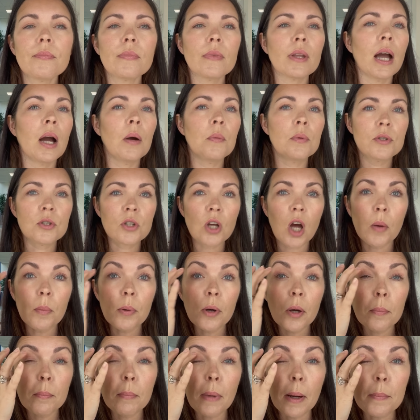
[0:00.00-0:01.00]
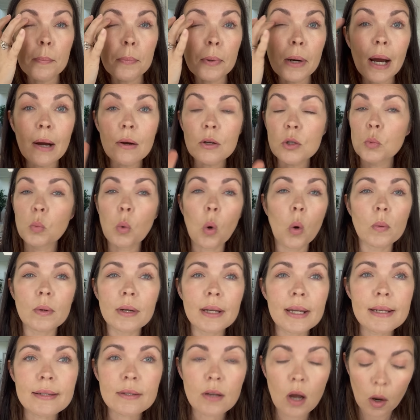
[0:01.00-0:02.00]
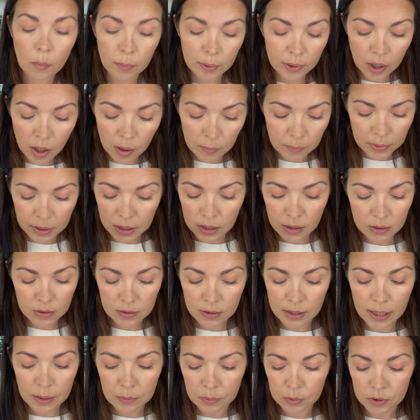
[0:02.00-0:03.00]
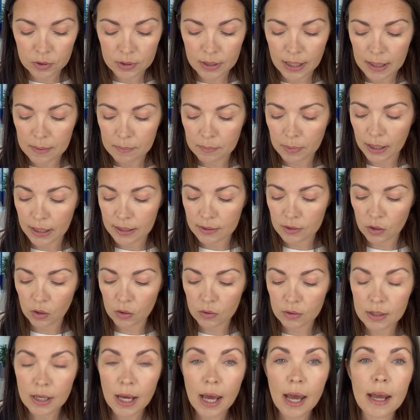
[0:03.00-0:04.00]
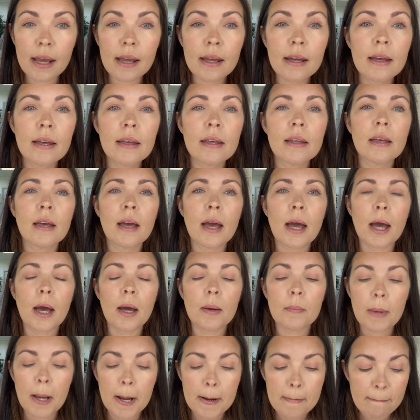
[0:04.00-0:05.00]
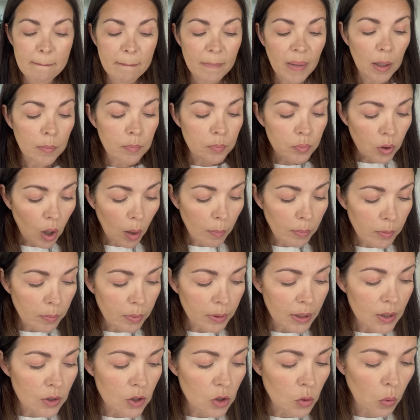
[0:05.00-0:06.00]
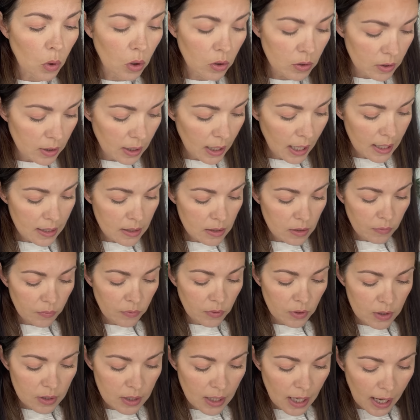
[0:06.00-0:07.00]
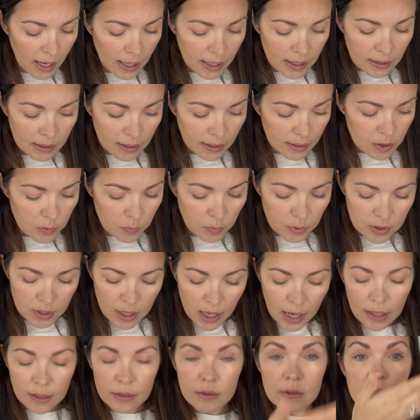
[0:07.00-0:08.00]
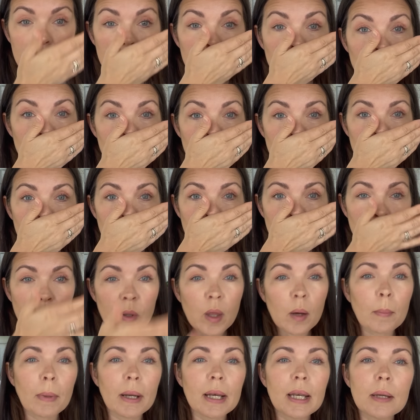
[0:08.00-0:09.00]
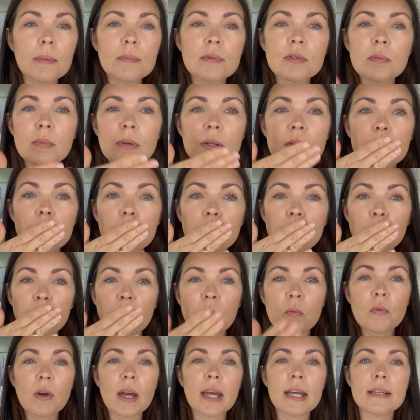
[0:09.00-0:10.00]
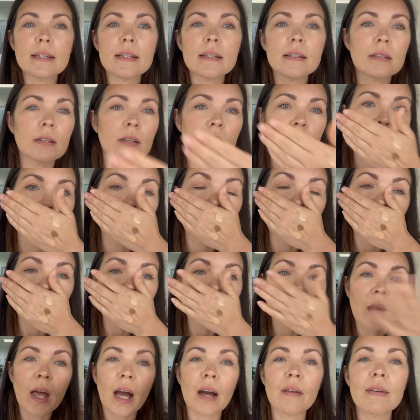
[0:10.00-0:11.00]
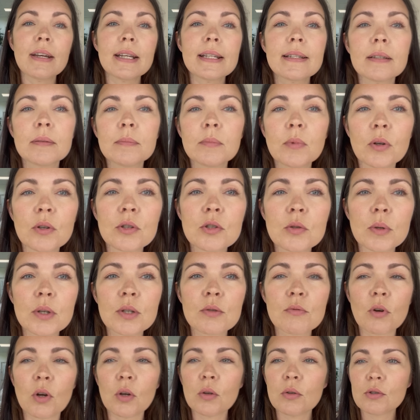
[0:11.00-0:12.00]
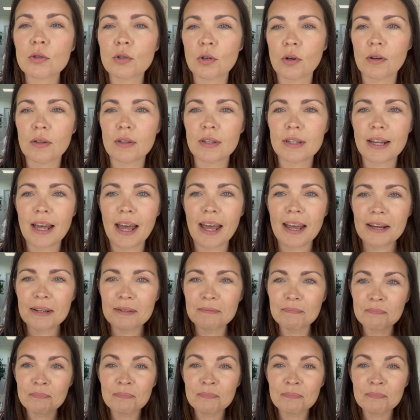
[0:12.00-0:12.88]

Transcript: I would top up. My brows won't need topping up because they will stay in place all day. I probably, towards the end of the day, let's pretend that my lips have been faded because I've eaten more Swiss rolls during the day.